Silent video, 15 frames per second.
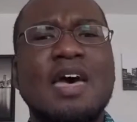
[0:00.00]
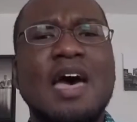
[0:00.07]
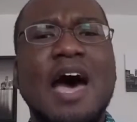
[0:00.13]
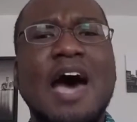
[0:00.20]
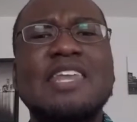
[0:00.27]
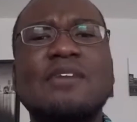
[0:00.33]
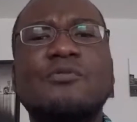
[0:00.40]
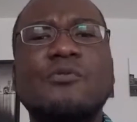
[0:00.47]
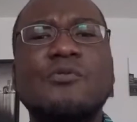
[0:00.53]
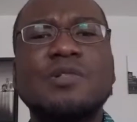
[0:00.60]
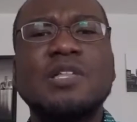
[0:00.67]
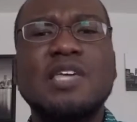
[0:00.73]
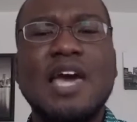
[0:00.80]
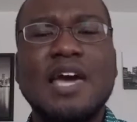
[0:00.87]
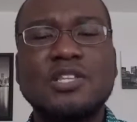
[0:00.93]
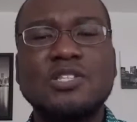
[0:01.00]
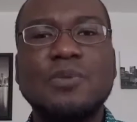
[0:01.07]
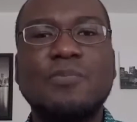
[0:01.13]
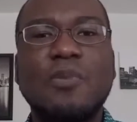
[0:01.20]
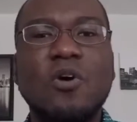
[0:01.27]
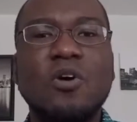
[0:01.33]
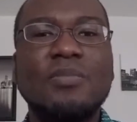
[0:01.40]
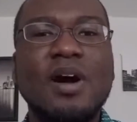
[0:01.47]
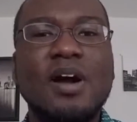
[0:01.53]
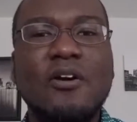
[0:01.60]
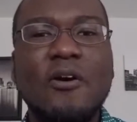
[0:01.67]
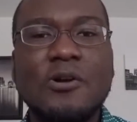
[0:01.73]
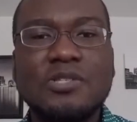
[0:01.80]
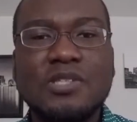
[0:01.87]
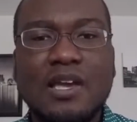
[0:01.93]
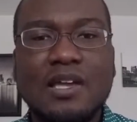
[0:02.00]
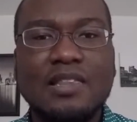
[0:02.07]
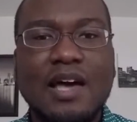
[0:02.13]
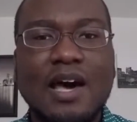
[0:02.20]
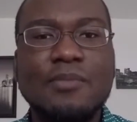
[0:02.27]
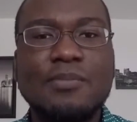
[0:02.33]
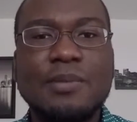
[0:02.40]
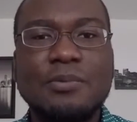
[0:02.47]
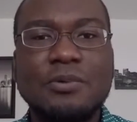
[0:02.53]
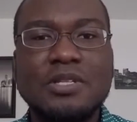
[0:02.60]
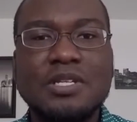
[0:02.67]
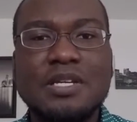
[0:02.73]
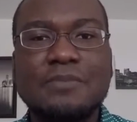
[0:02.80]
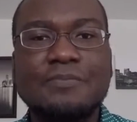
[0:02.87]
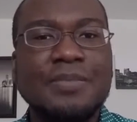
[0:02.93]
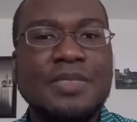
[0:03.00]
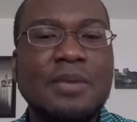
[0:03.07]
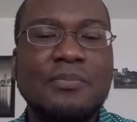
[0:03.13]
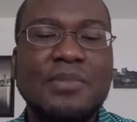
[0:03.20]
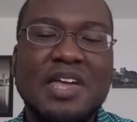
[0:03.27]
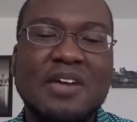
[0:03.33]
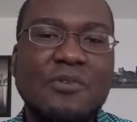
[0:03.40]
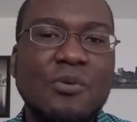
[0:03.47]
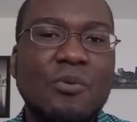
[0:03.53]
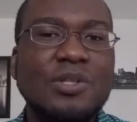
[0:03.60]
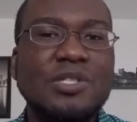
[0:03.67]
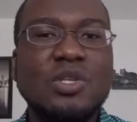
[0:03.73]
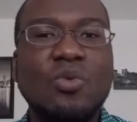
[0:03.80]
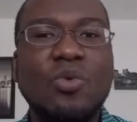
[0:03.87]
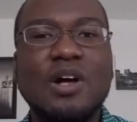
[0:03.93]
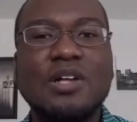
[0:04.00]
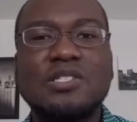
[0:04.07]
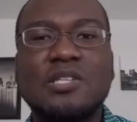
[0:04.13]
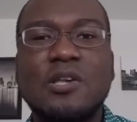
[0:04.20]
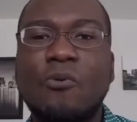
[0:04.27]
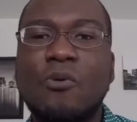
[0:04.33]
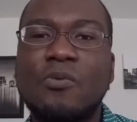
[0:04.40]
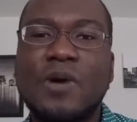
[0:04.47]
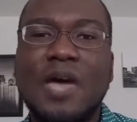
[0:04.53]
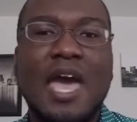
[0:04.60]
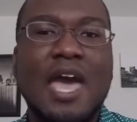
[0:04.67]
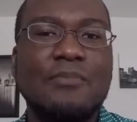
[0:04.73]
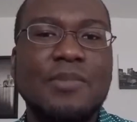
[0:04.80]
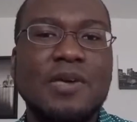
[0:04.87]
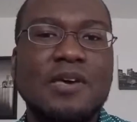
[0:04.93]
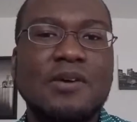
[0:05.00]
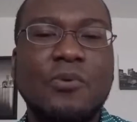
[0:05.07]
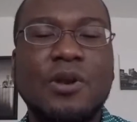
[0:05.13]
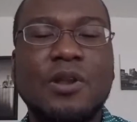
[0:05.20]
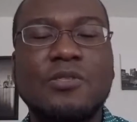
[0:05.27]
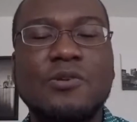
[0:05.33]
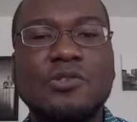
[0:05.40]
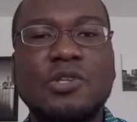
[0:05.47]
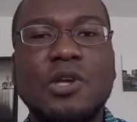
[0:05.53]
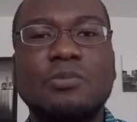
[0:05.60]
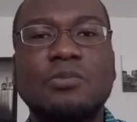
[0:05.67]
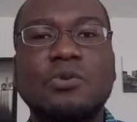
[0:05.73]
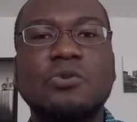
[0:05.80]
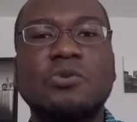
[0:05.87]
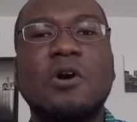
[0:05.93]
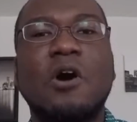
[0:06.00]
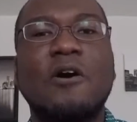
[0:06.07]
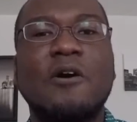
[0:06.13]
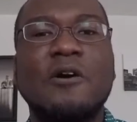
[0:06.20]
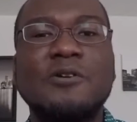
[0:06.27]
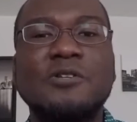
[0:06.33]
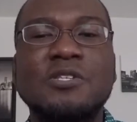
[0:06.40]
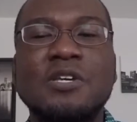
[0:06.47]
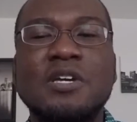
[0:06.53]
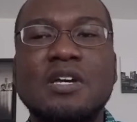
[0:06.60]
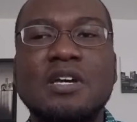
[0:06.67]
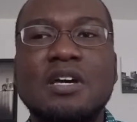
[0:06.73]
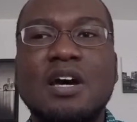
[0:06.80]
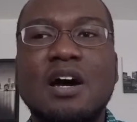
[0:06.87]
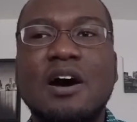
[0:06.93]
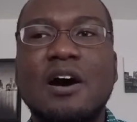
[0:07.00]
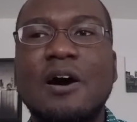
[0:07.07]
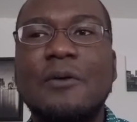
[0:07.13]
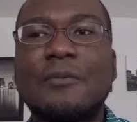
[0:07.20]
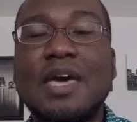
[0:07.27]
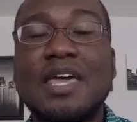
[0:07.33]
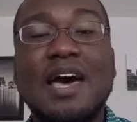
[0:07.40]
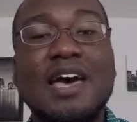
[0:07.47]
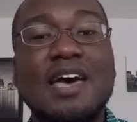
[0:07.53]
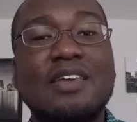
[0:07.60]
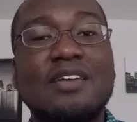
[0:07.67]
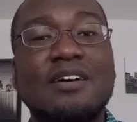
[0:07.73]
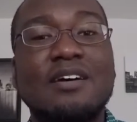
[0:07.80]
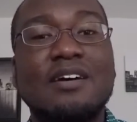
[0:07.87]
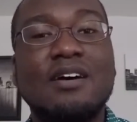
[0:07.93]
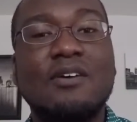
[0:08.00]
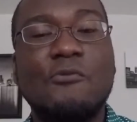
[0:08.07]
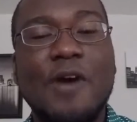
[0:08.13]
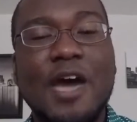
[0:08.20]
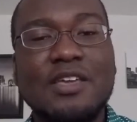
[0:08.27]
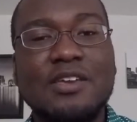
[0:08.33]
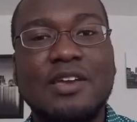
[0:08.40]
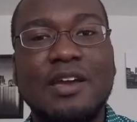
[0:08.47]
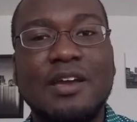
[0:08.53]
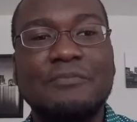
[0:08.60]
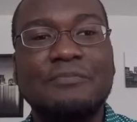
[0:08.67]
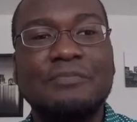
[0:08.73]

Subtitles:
I never really got into Pokemon cards like a lot of people did, but every once in a while someone would hand me one of their double cards, and I had a Raticate.